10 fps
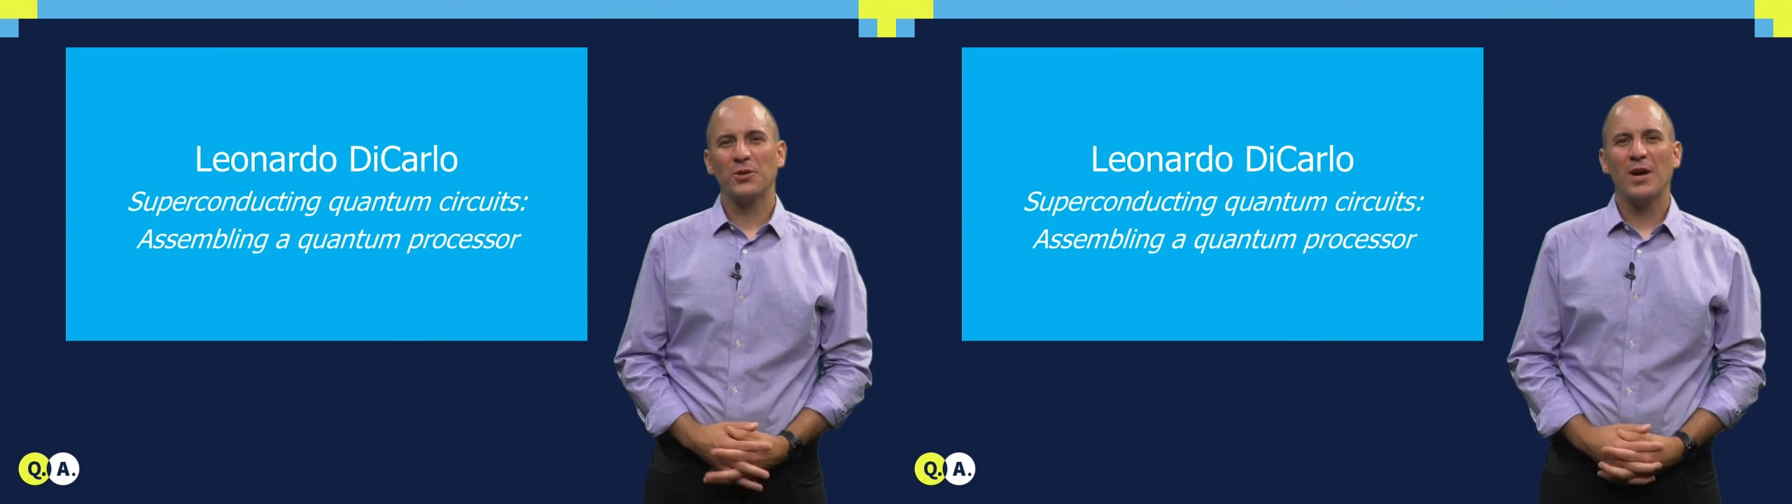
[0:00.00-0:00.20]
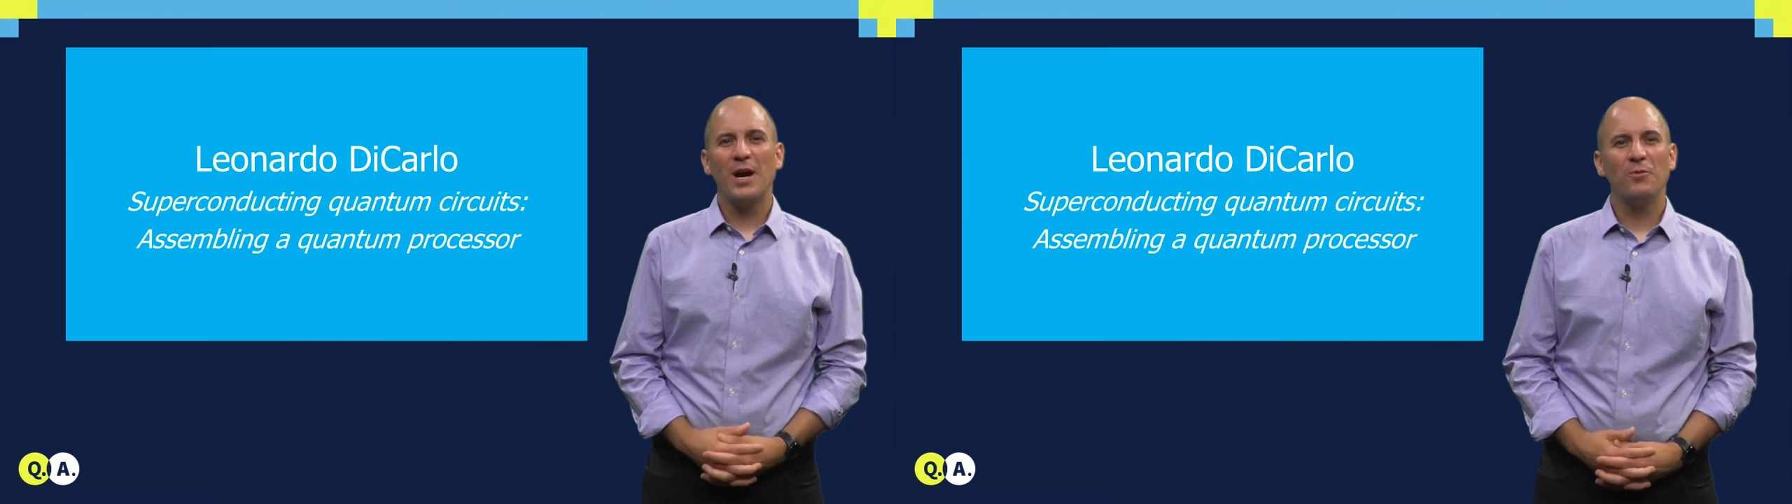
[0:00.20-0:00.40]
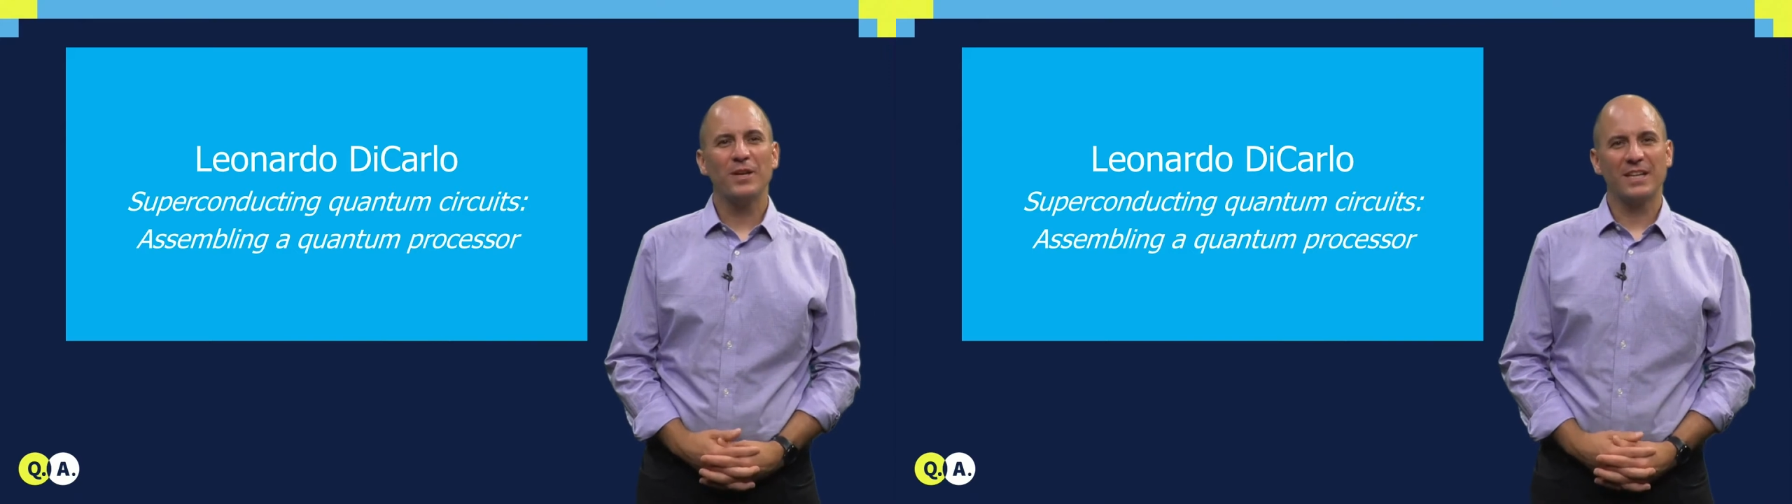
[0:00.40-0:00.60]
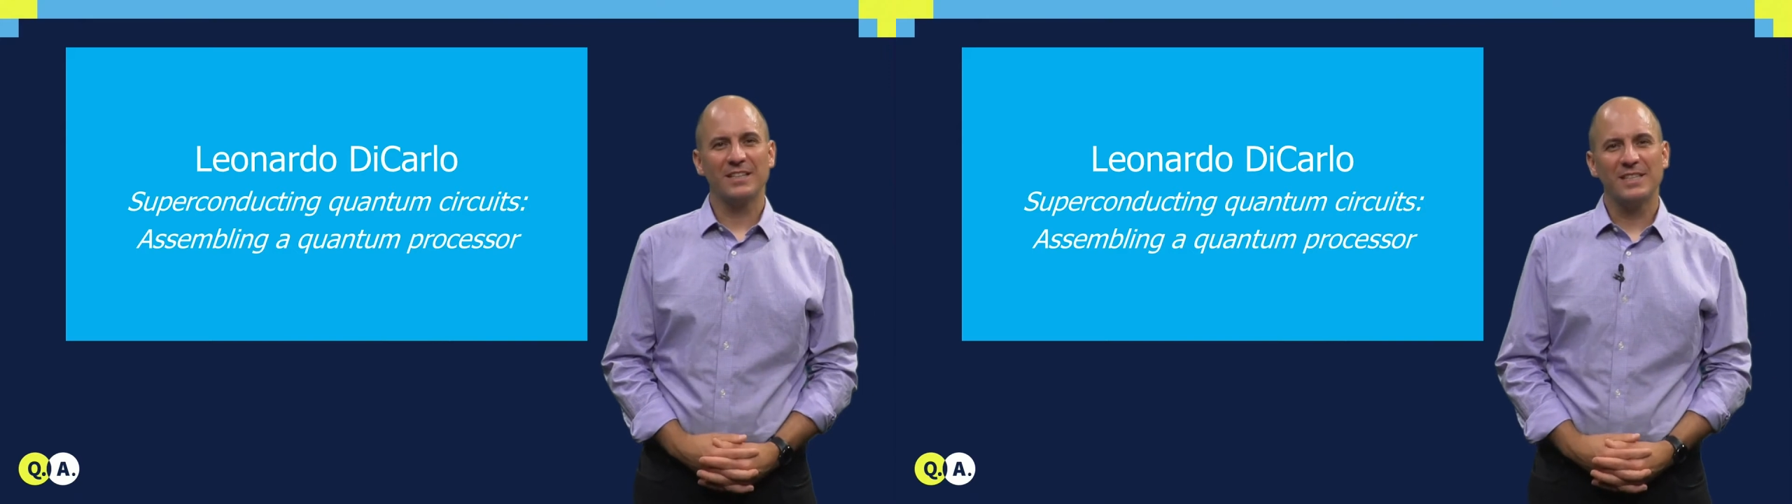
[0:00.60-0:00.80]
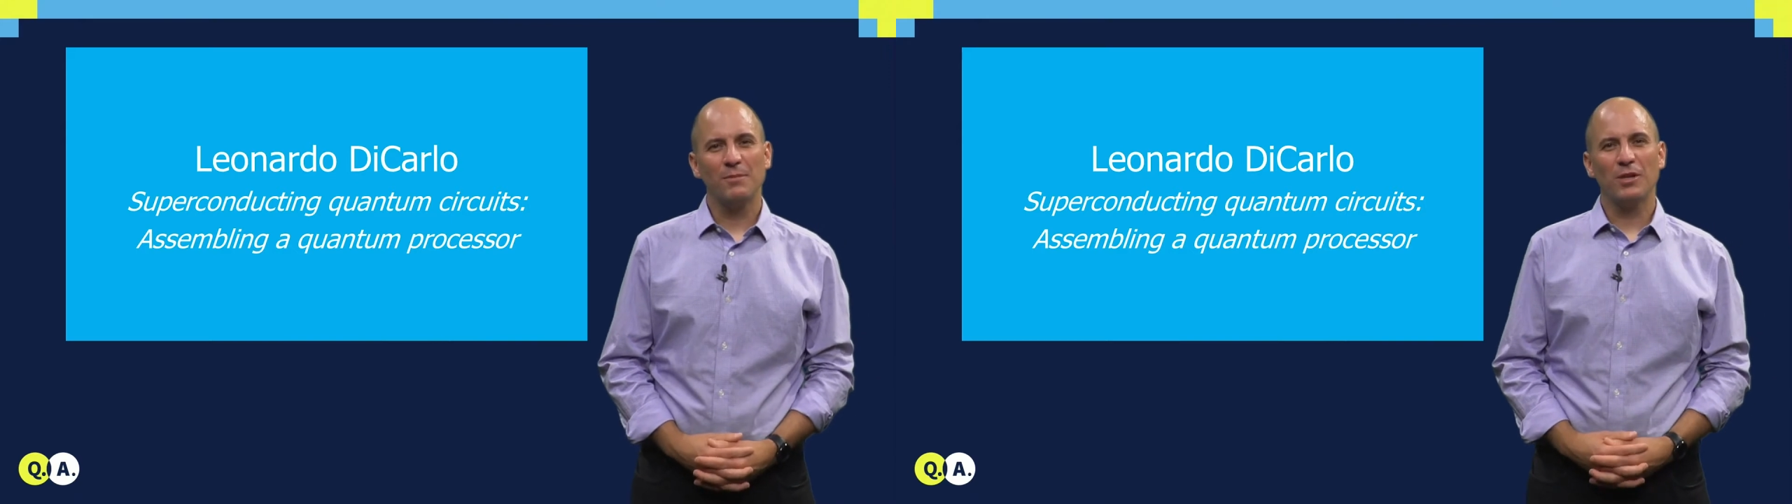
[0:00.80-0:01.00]
you how we can
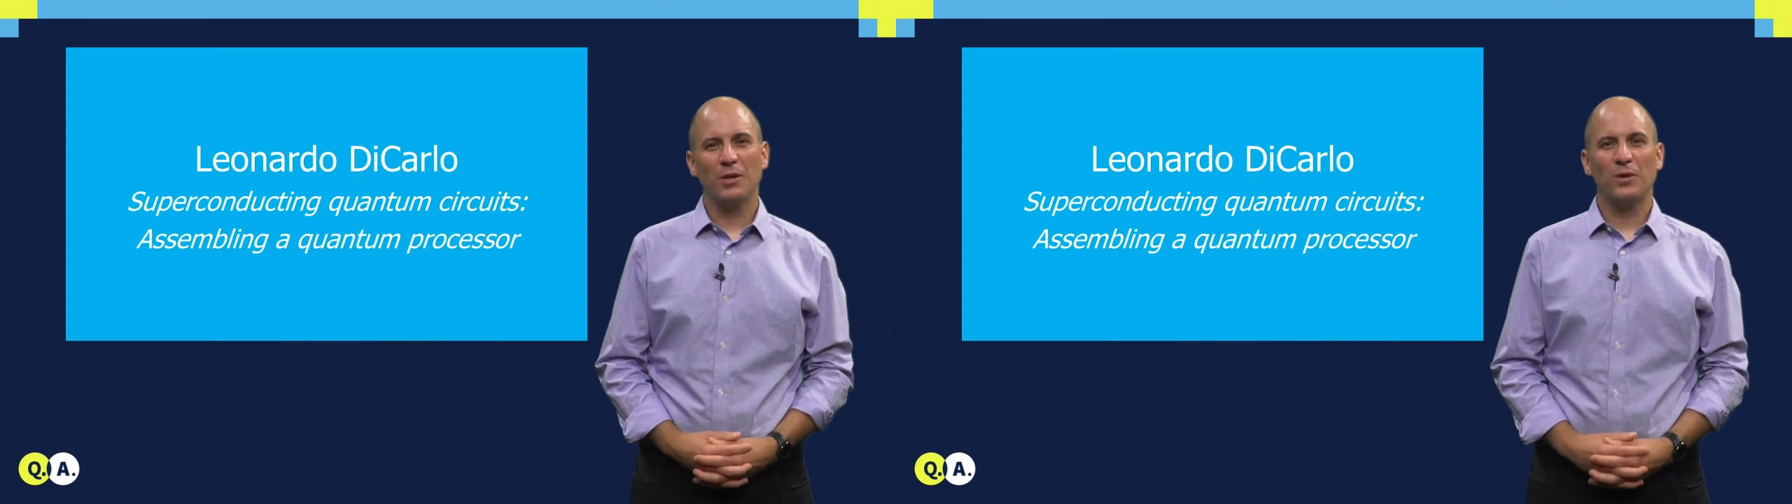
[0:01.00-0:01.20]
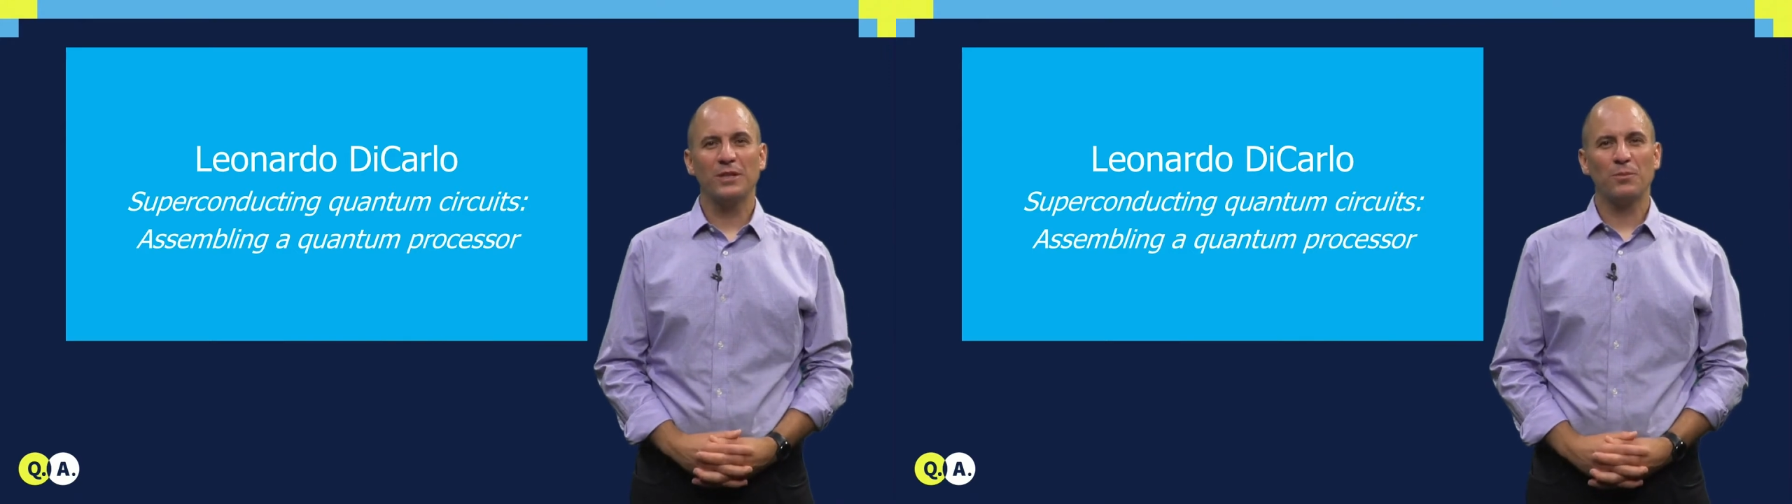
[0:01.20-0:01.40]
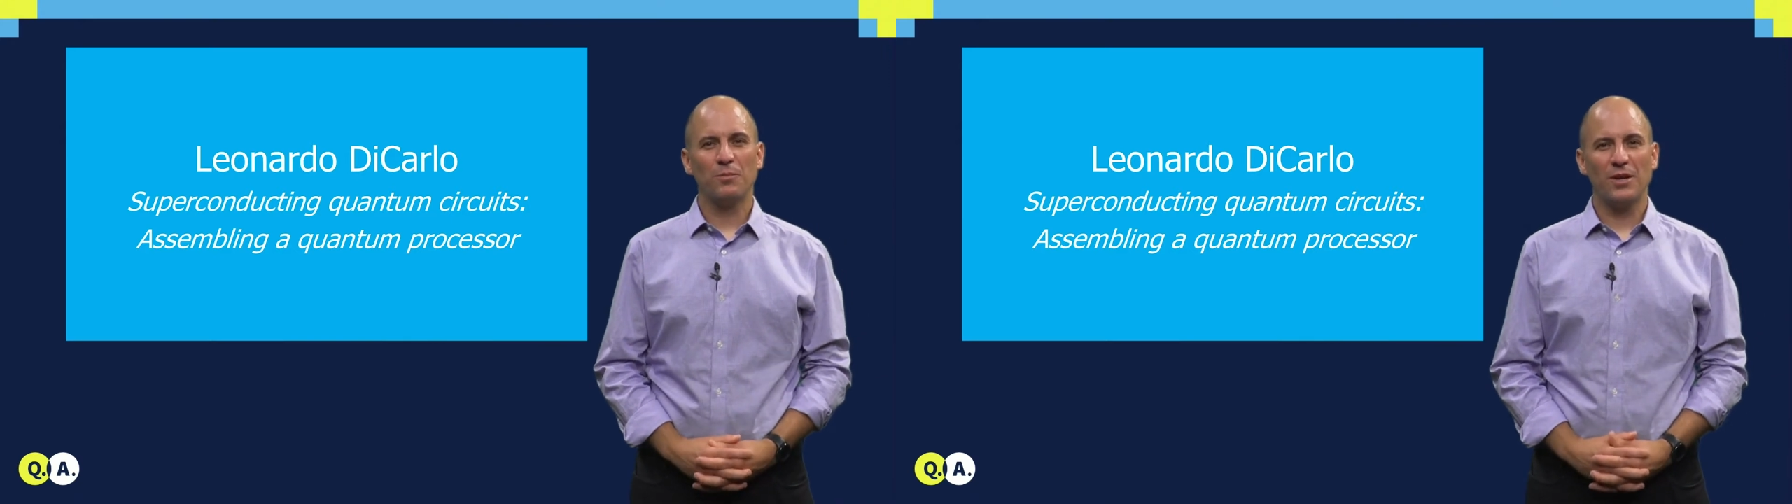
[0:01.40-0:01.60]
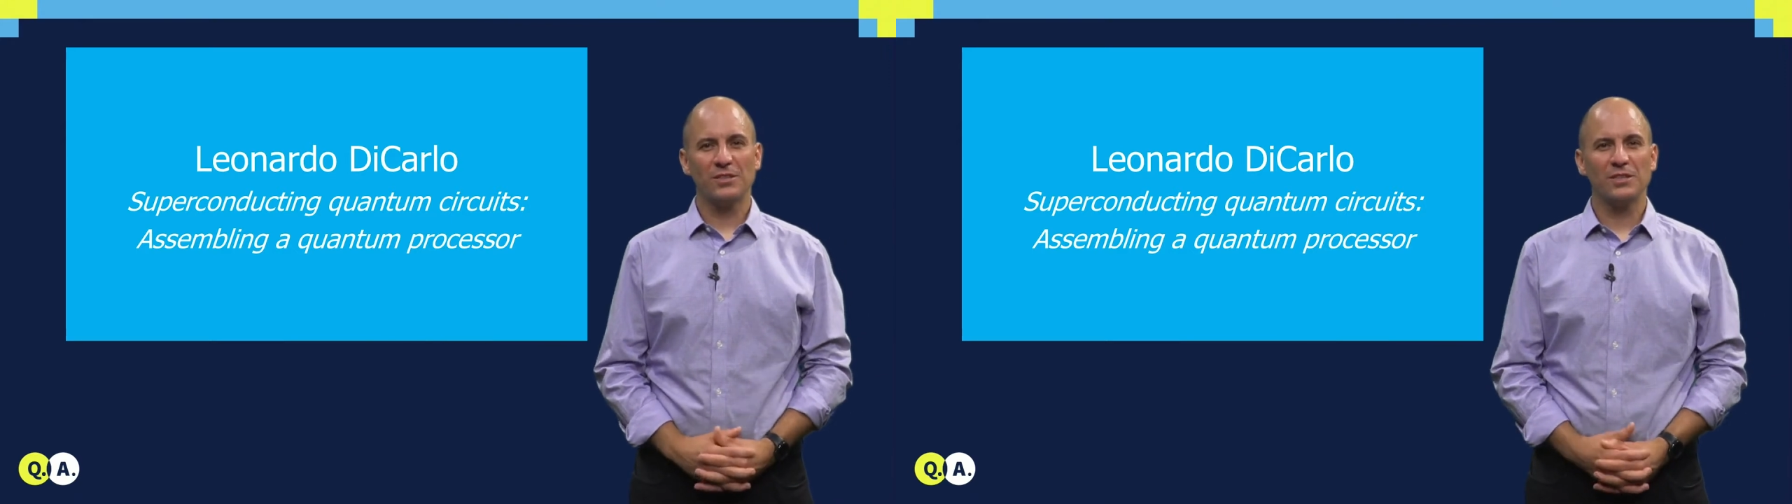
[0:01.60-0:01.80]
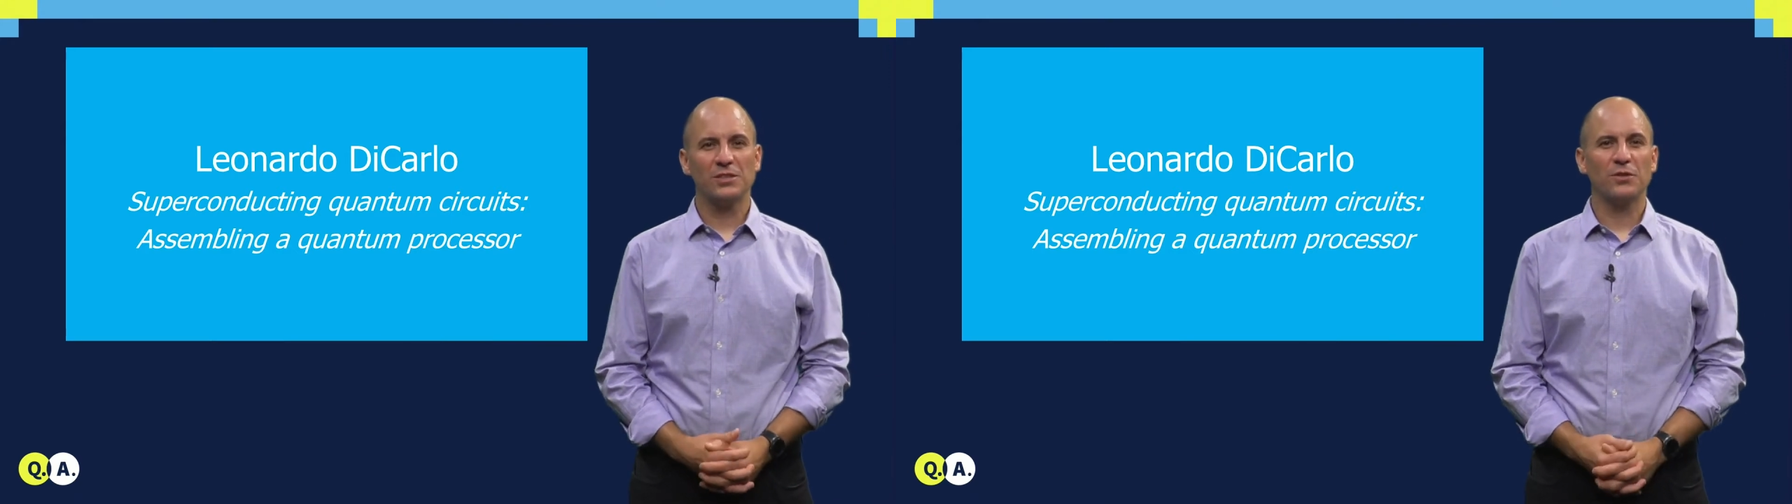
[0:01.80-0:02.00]
assemble a quantum
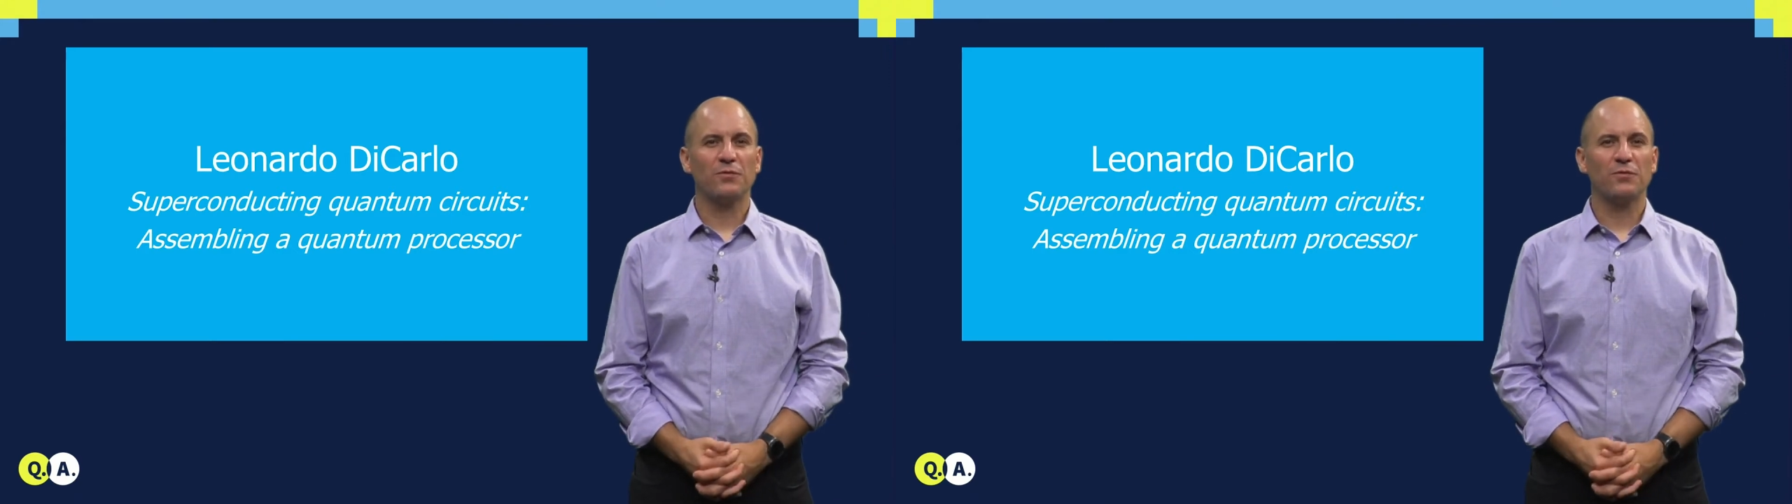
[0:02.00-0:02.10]
processor